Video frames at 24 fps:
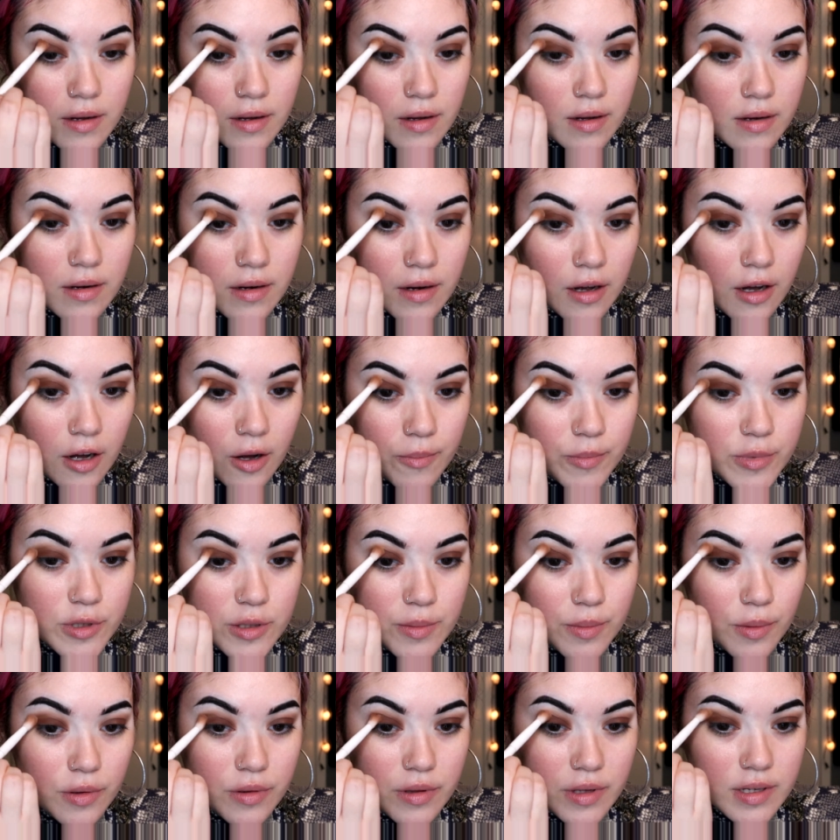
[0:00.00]
and help
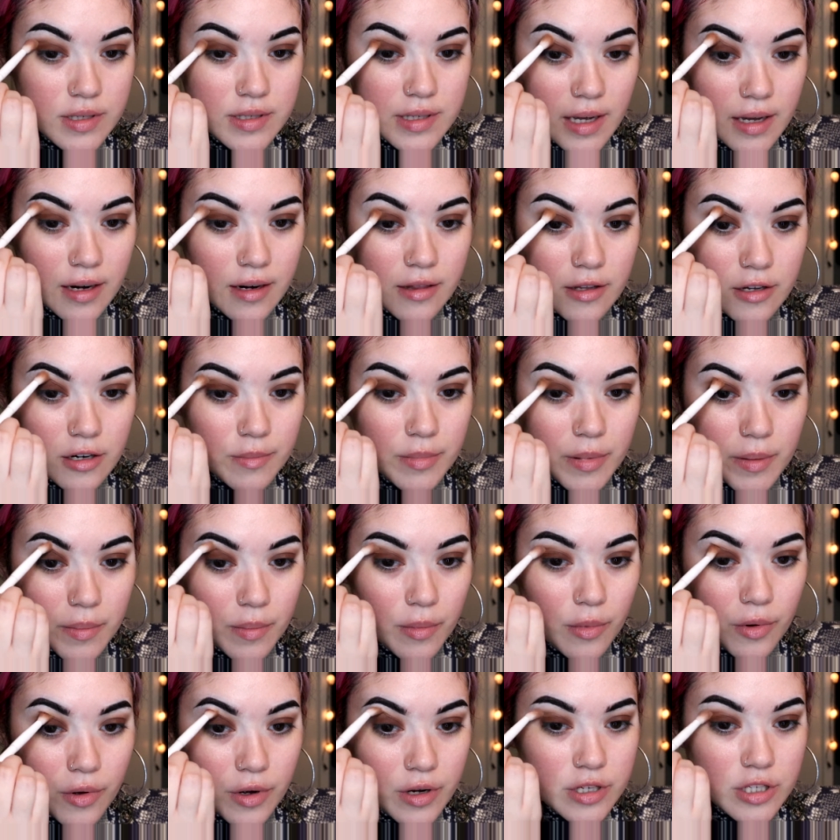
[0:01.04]
smoke this out a little bit
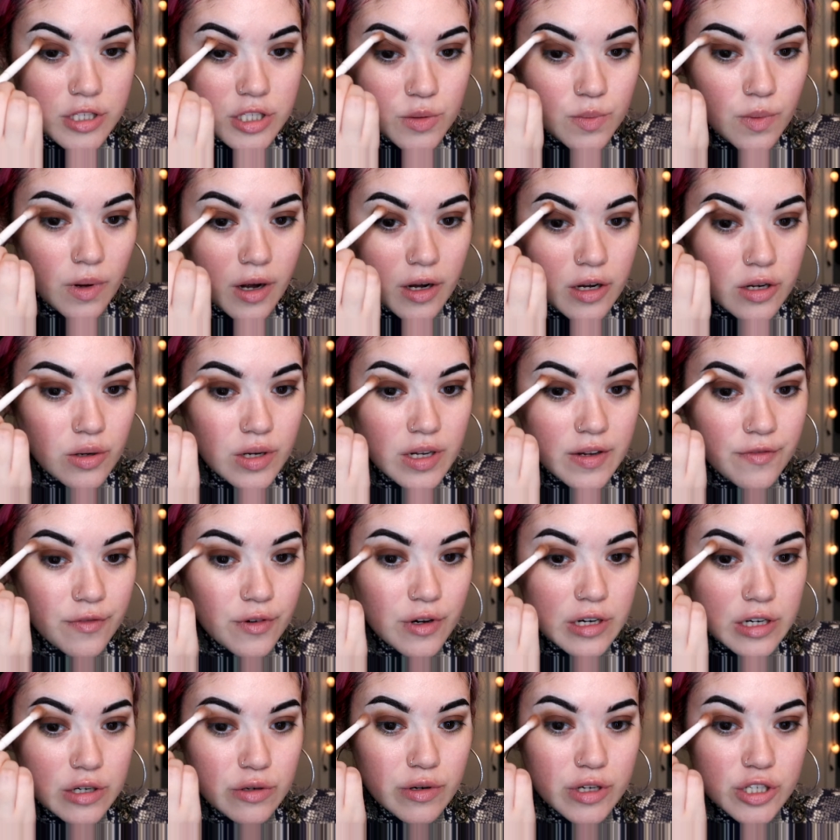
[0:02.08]
more. Since we are going
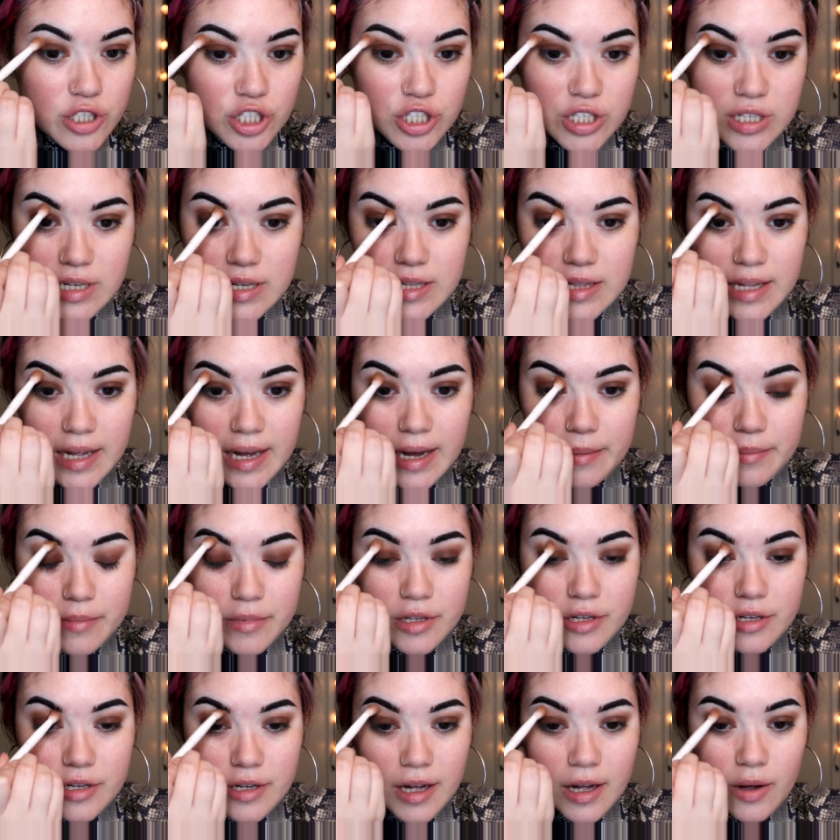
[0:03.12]
for a grungy glam
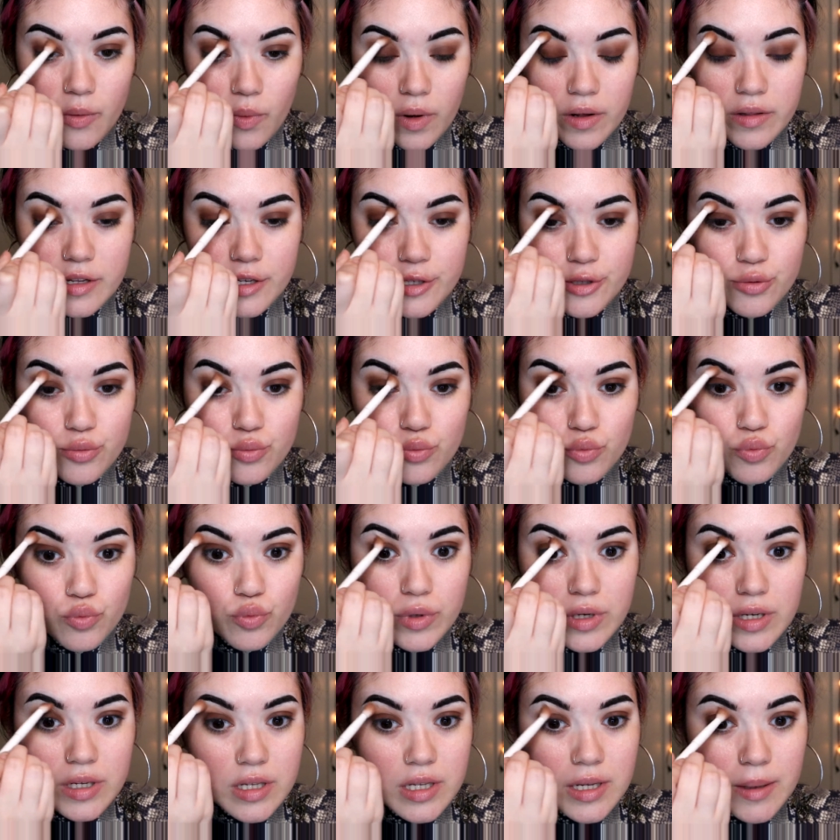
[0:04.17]
look, I want this
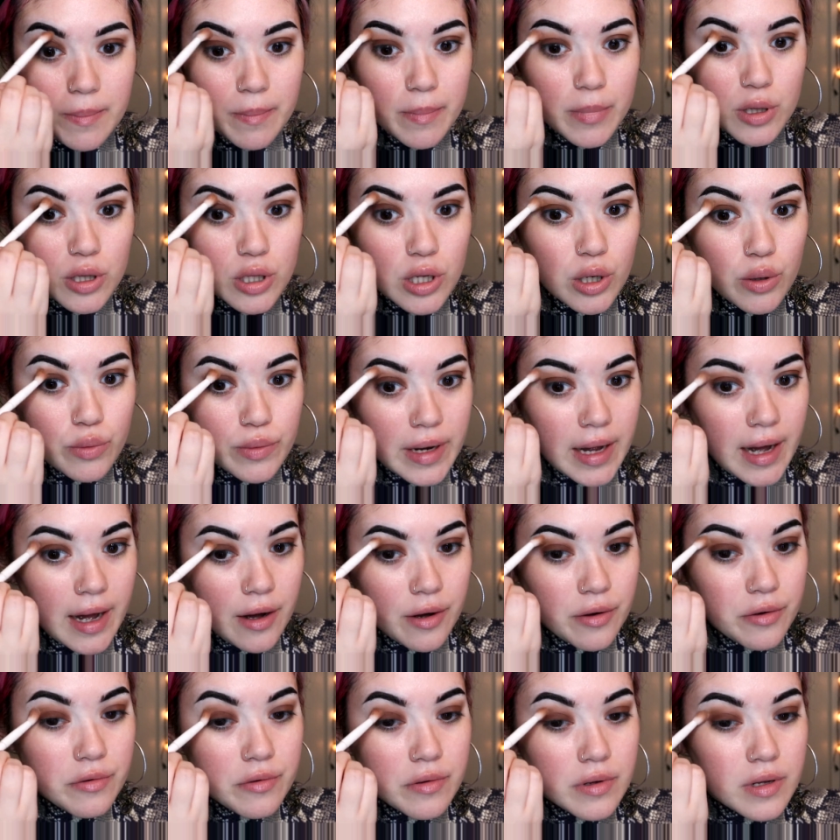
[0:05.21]
really blown
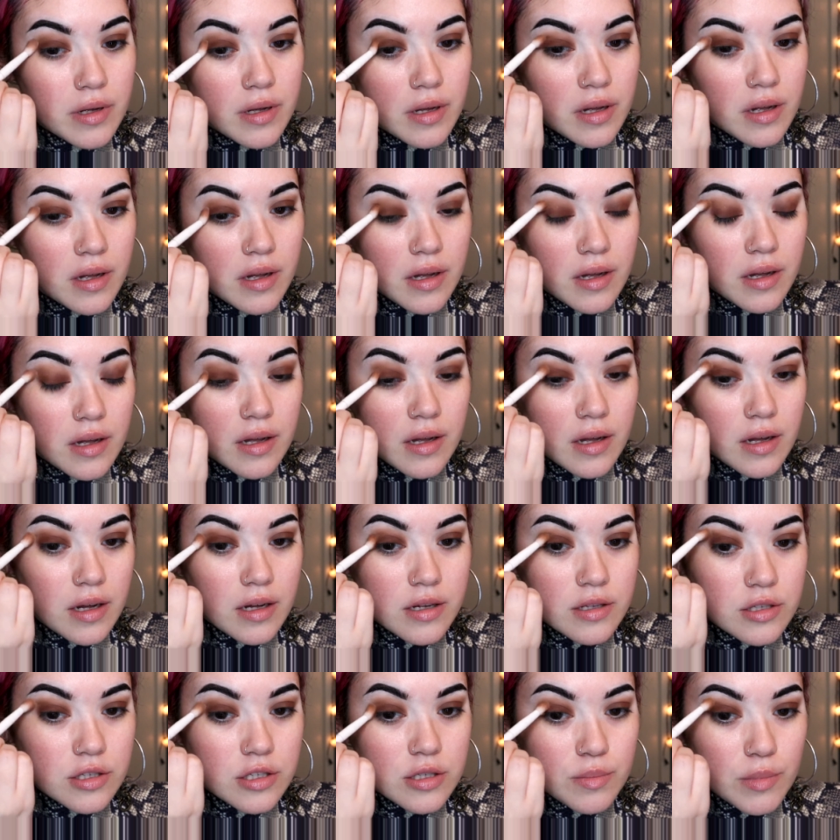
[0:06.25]
out
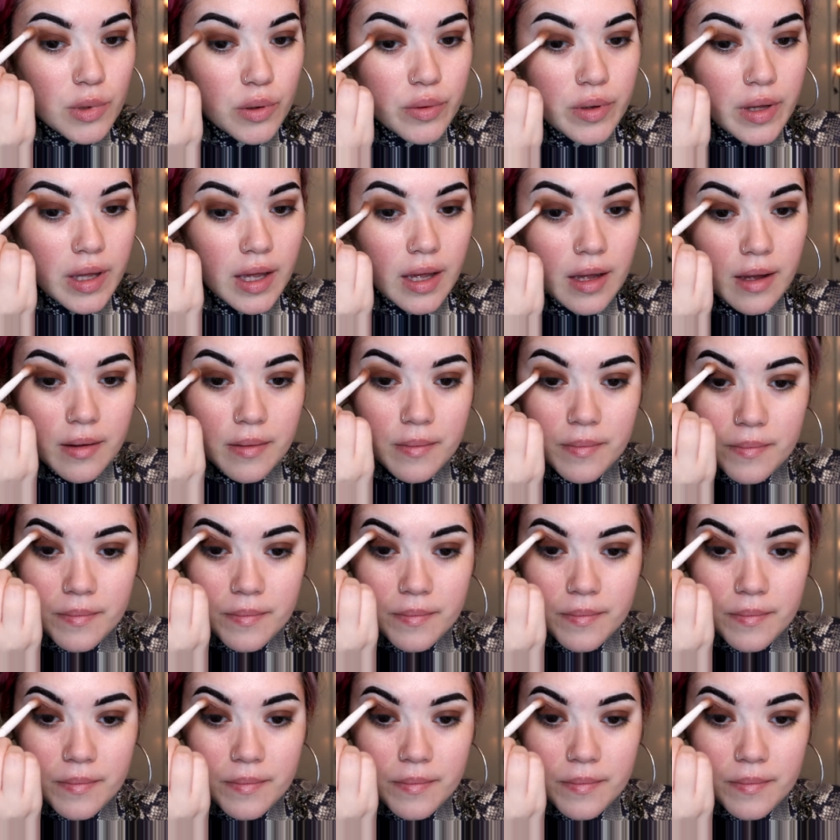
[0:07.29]
and smoky.